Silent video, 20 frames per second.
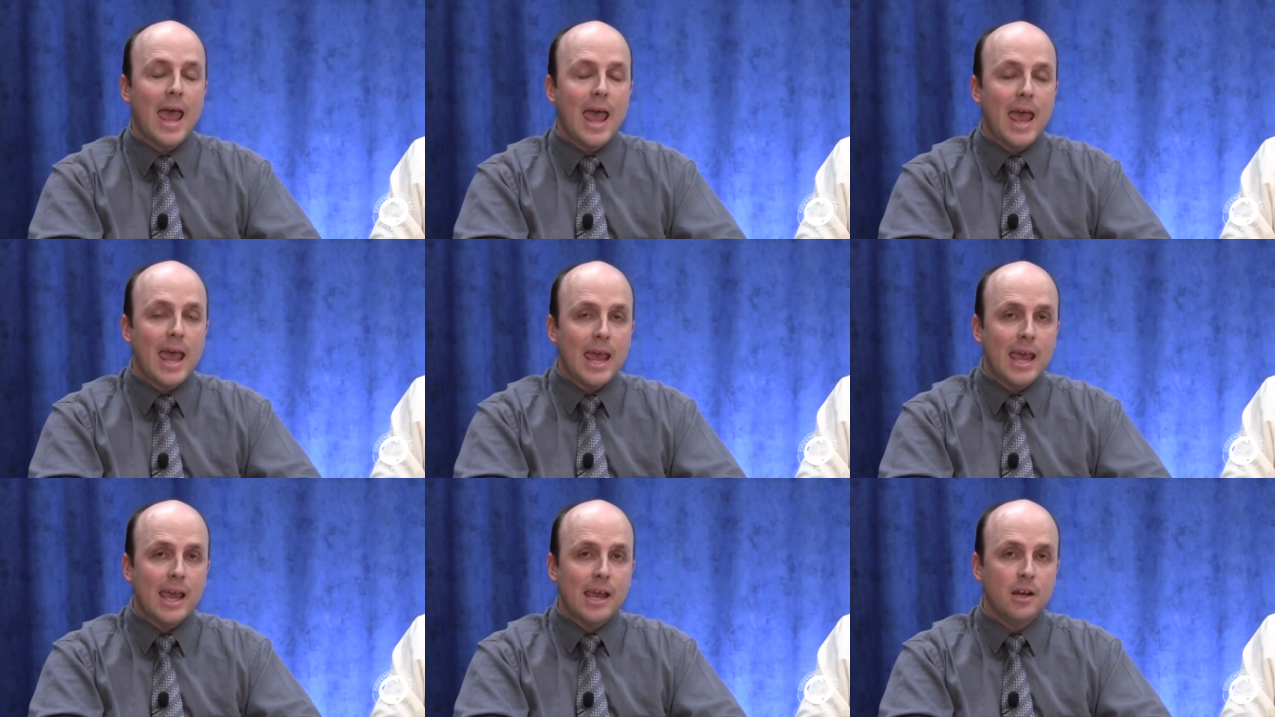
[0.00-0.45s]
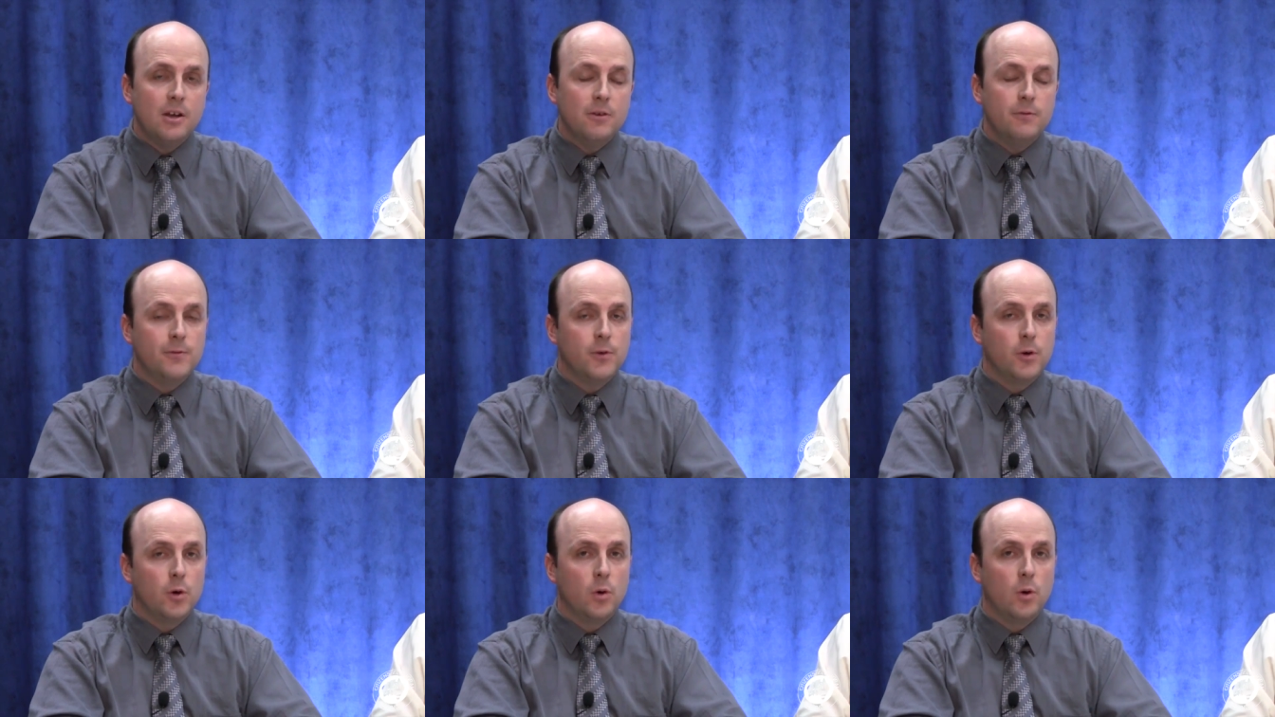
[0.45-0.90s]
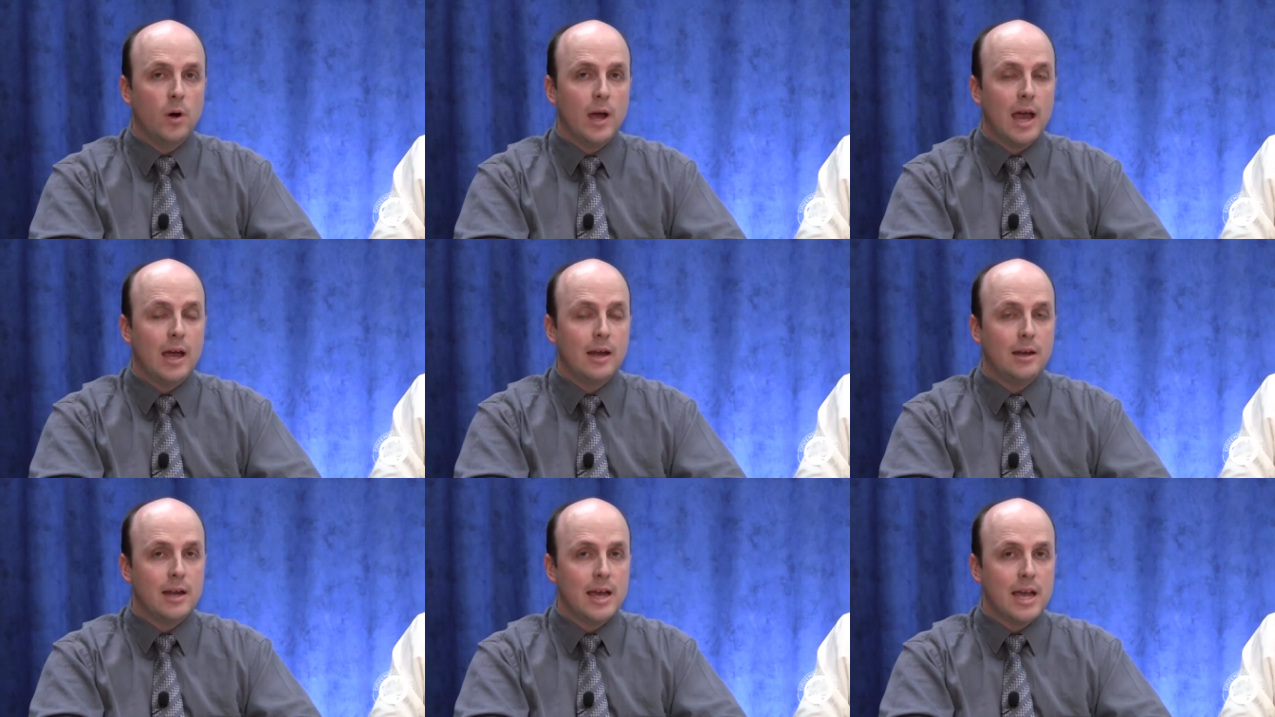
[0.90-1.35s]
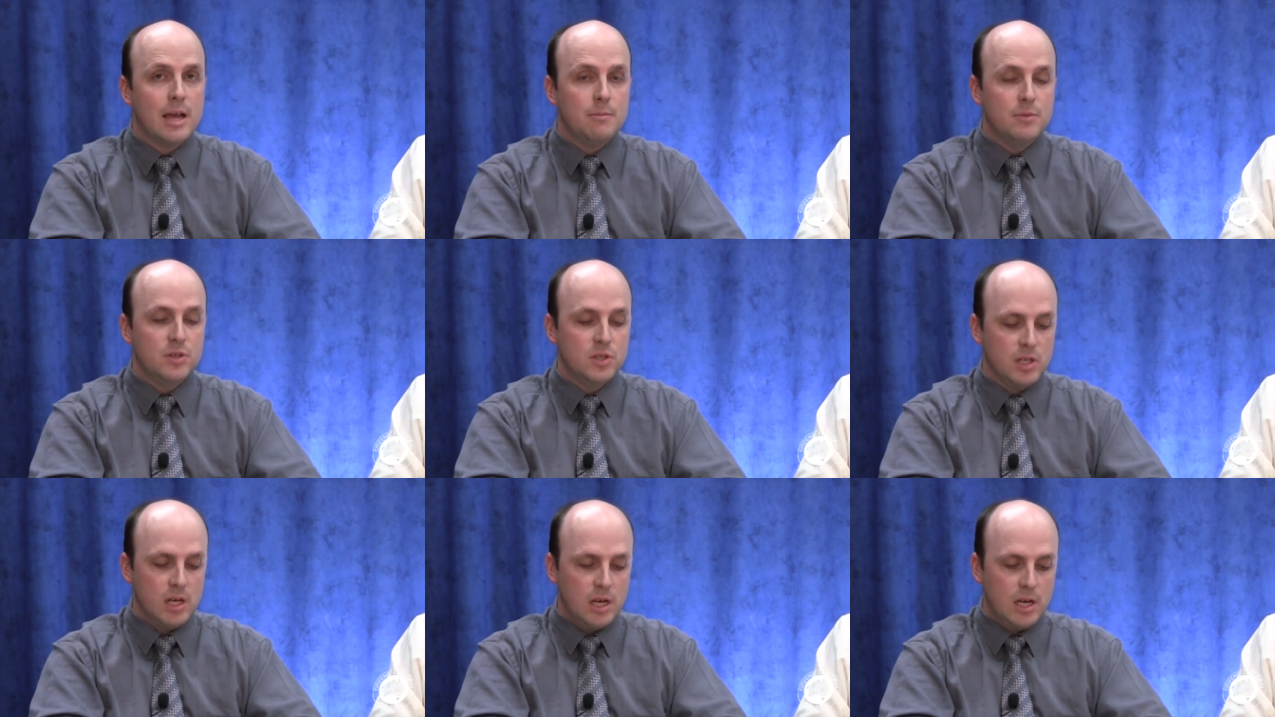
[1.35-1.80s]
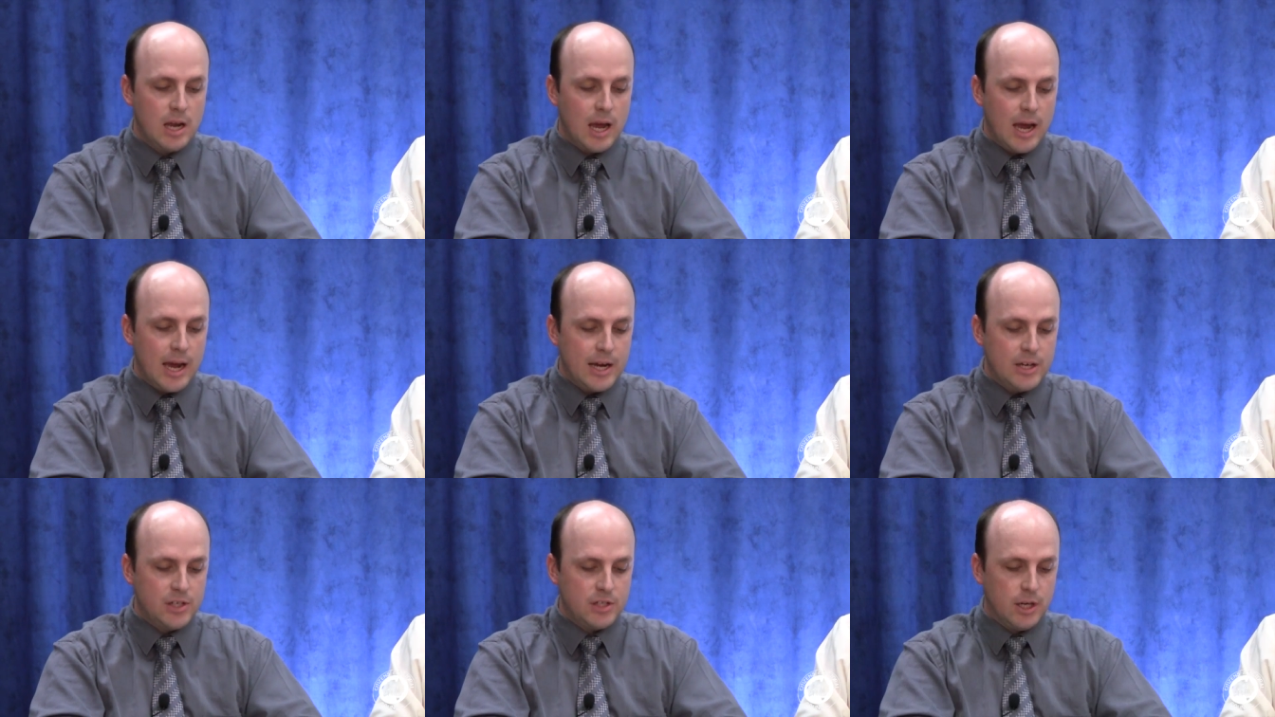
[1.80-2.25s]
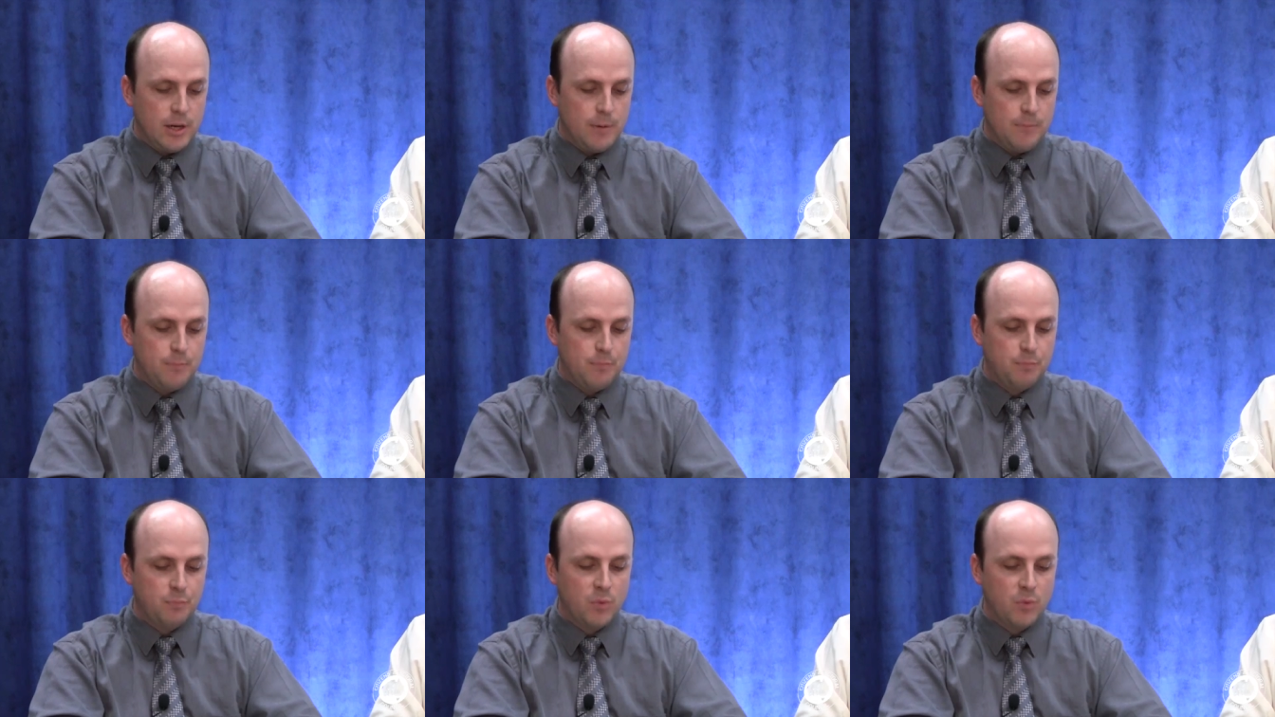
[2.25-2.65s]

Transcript: and for our neighbours in Asia.